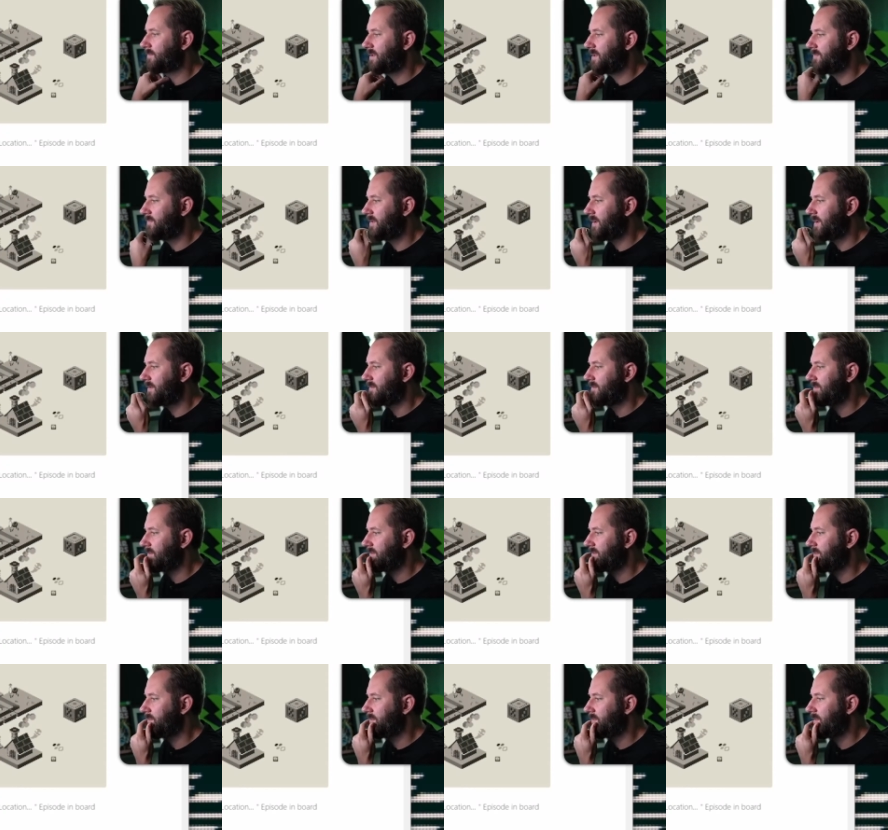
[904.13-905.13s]
GPS to
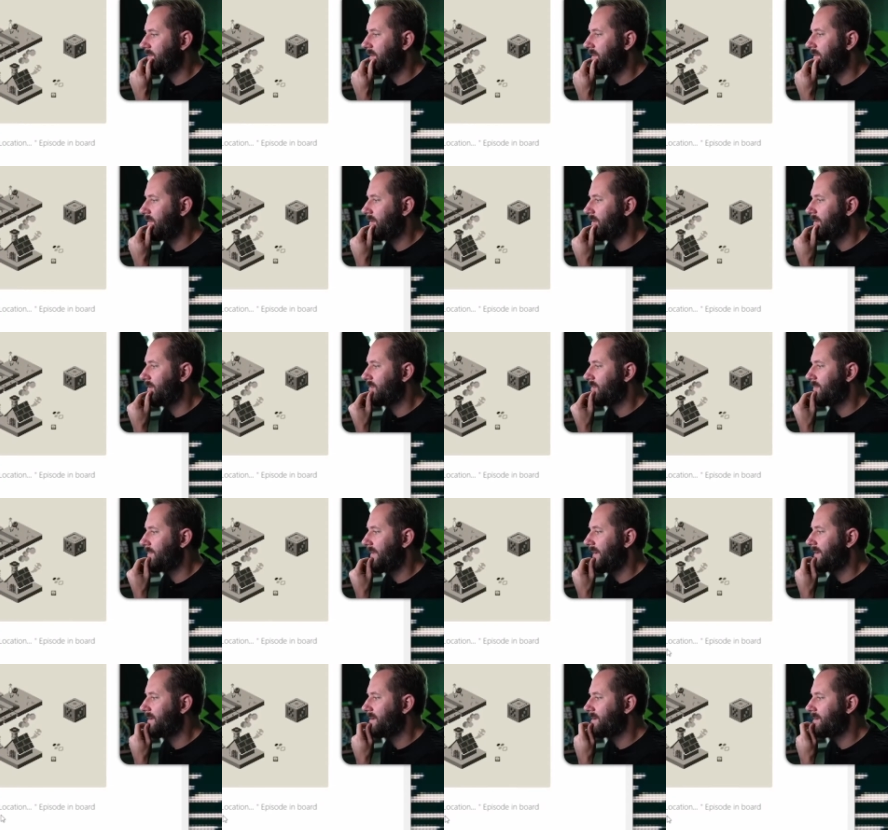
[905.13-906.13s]
stolen car to an
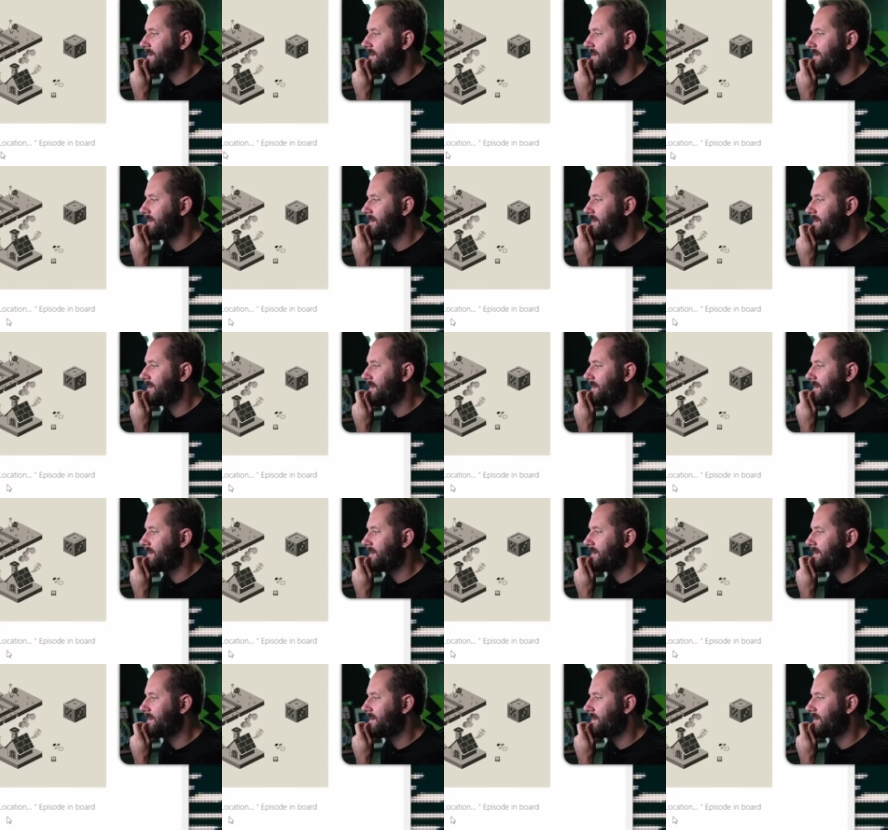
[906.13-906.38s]
abandoned